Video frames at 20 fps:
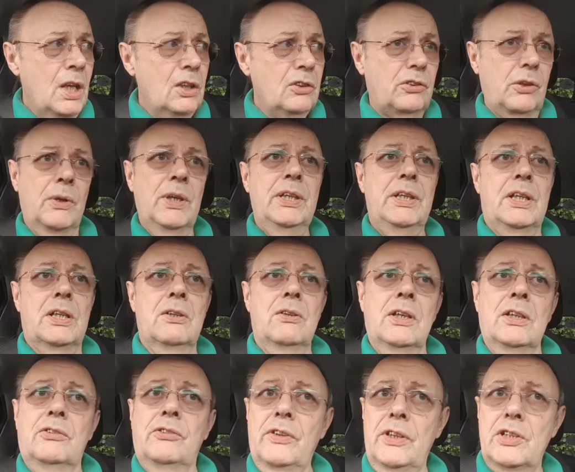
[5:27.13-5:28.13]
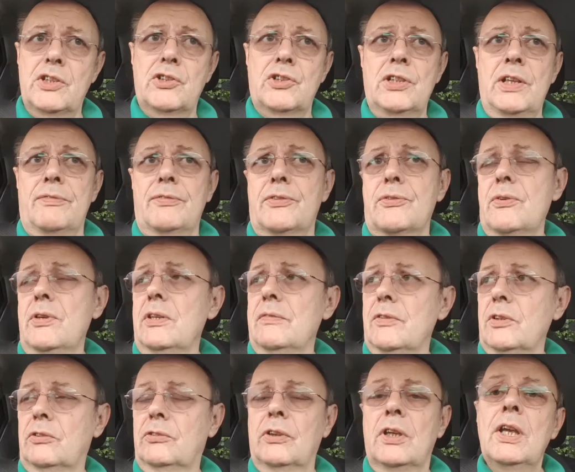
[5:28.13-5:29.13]
So he declined. So they just left three of
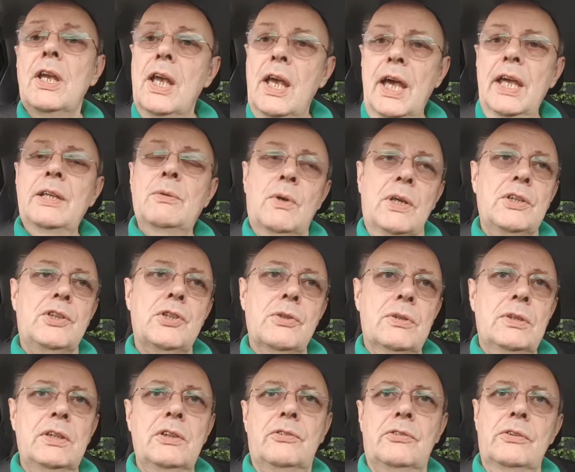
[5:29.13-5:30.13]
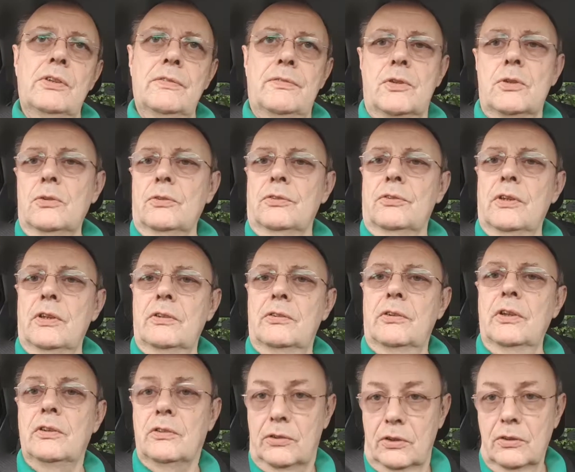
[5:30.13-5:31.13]
us. Anyway, during this live contest,
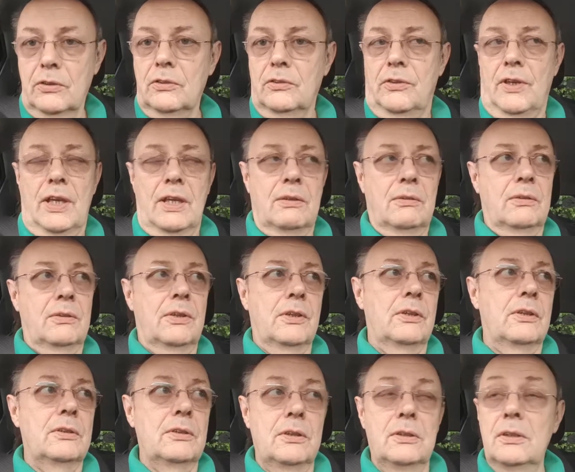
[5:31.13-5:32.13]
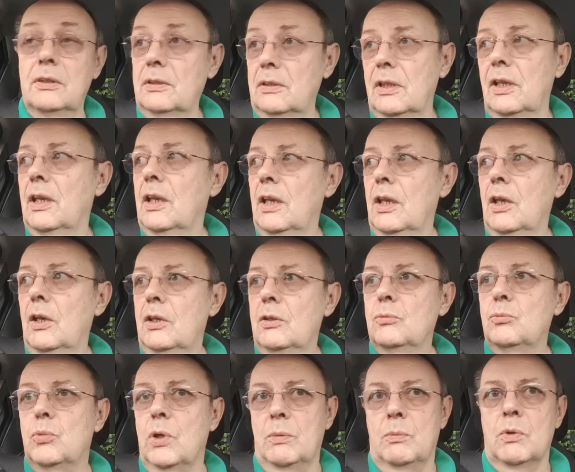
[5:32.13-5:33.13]
it turns out that
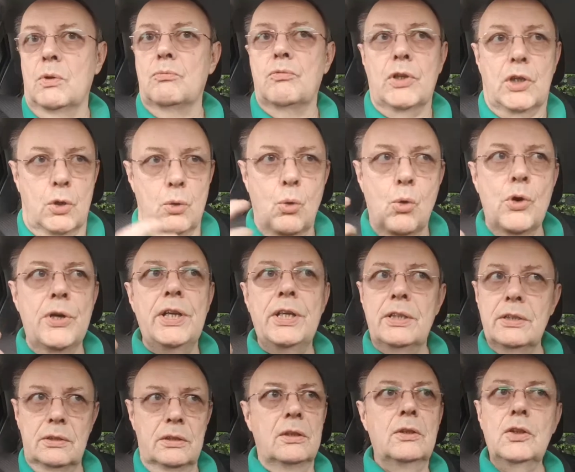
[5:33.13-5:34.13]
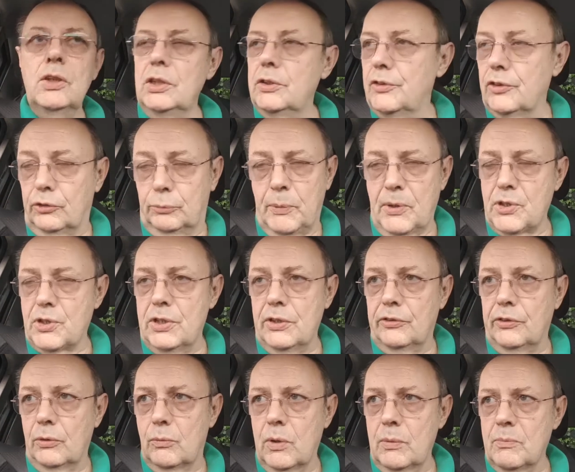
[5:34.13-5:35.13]
we were recorded the
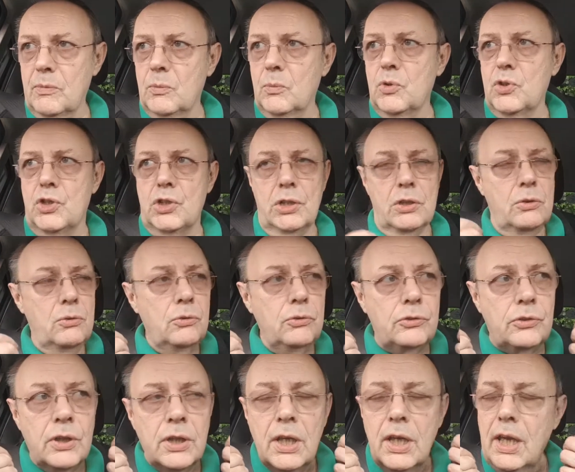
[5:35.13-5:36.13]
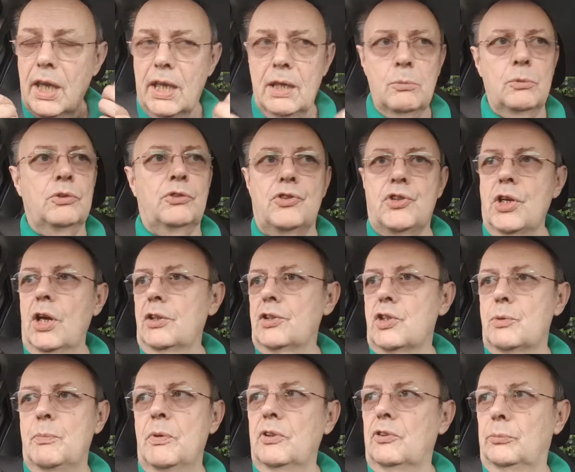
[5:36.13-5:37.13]
specialist equipment was used, it was
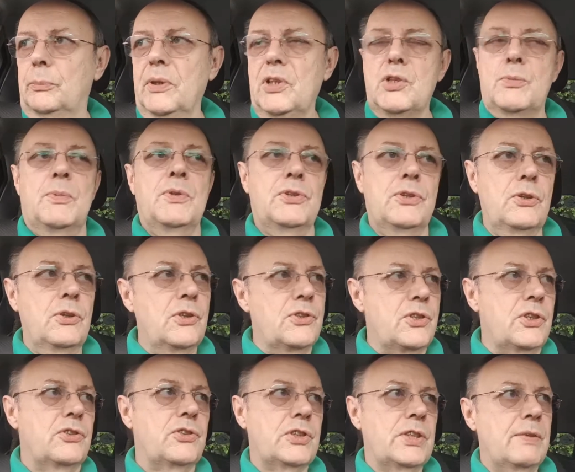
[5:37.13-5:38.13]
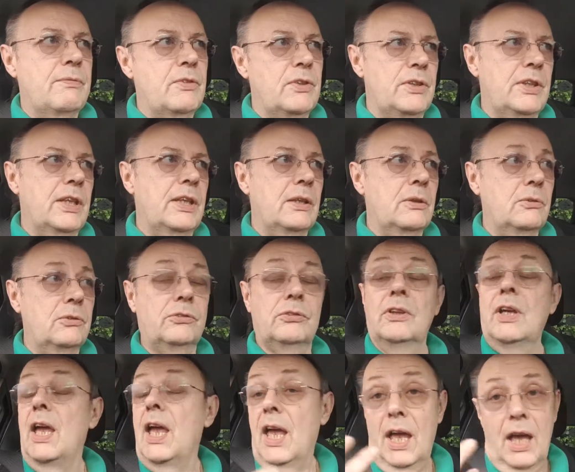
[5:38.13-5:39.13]
judged by speech pathologists and everything else,
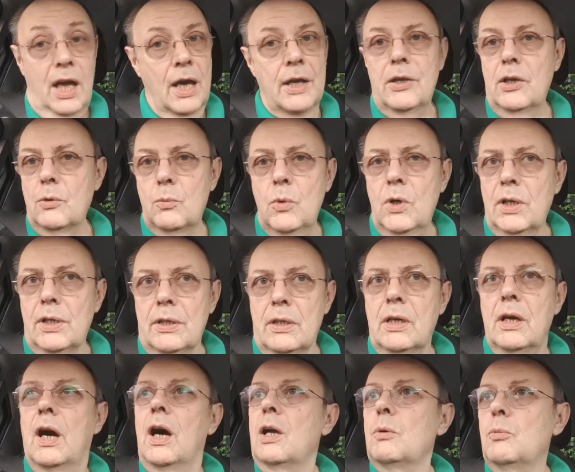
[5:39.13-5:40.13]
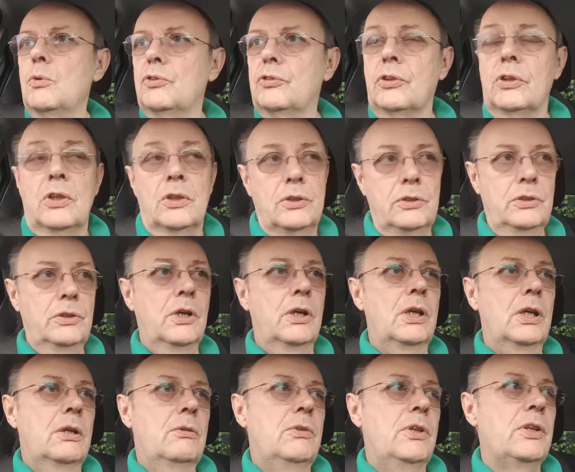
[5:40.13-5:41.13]
and I won. I was not
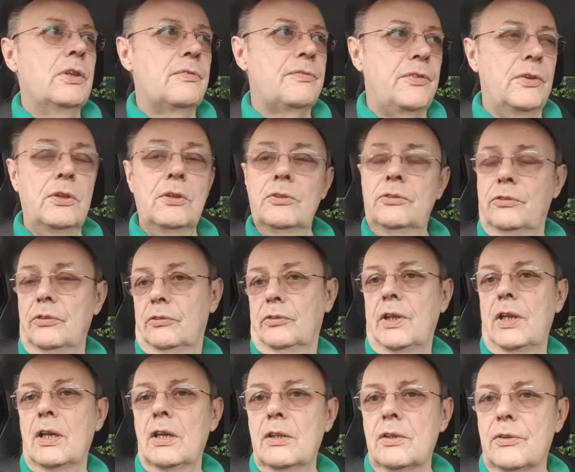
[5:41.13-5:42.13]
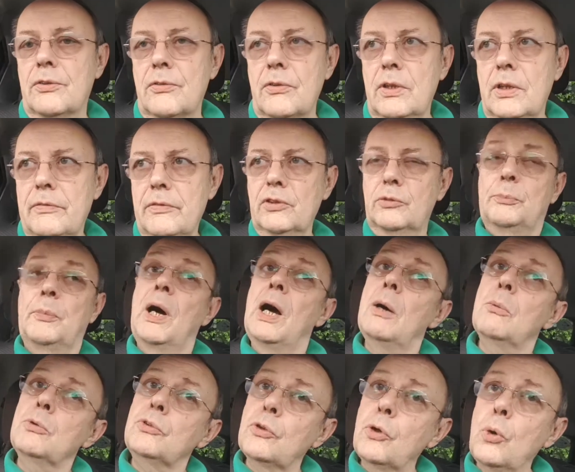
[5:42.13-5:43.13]
only the fastest out of the three of us, but I
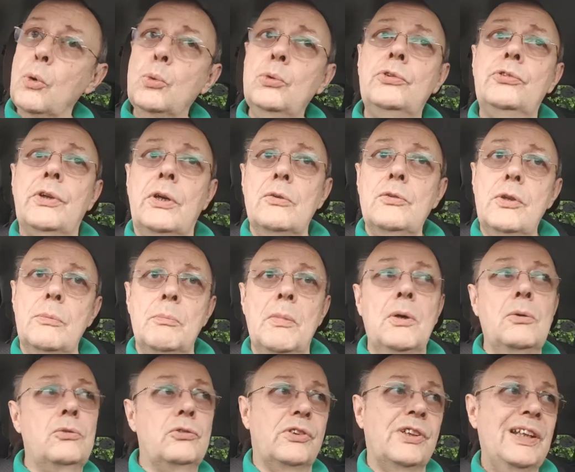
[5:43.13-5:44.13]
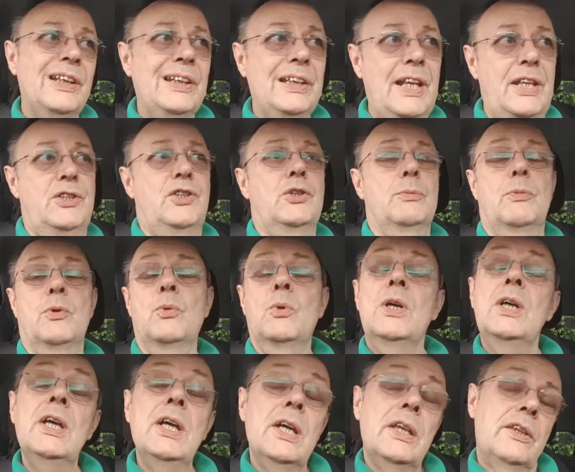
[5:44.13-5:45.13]
was also the most legible.
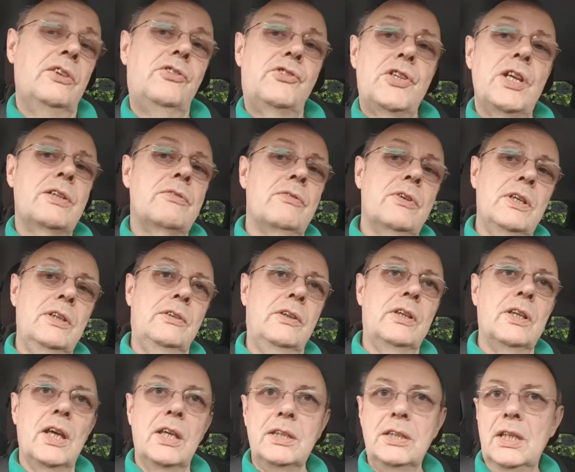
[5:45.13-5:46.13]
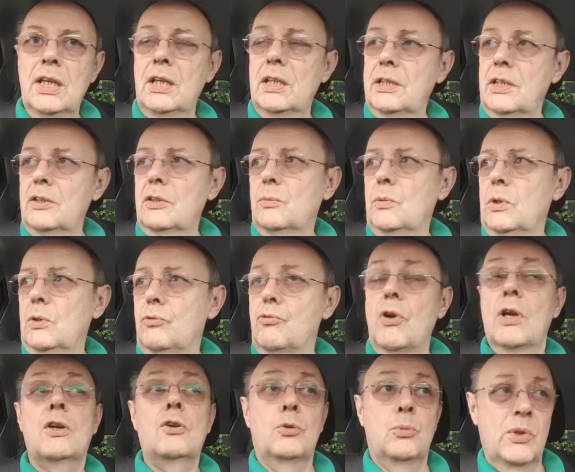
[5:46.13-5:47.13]
This generated a yet another world
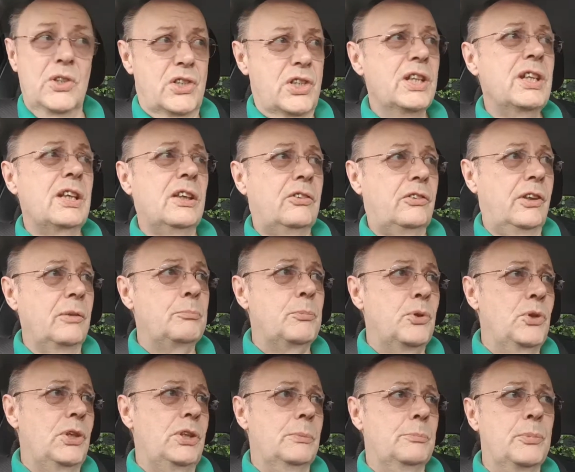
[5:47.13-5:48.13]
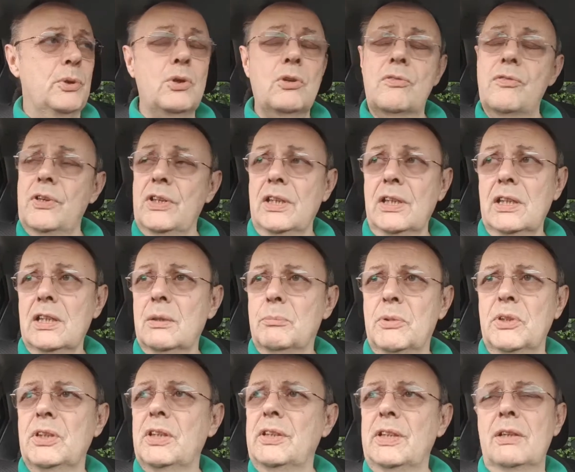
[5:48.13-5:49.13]
record, which Guinness did put in the book for a year,
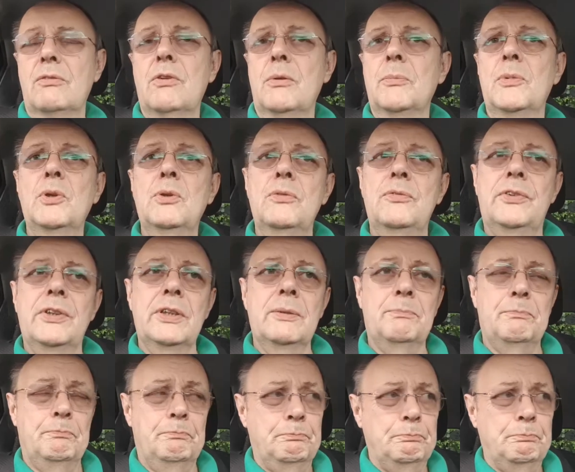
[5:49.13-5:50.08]
but then they removed it.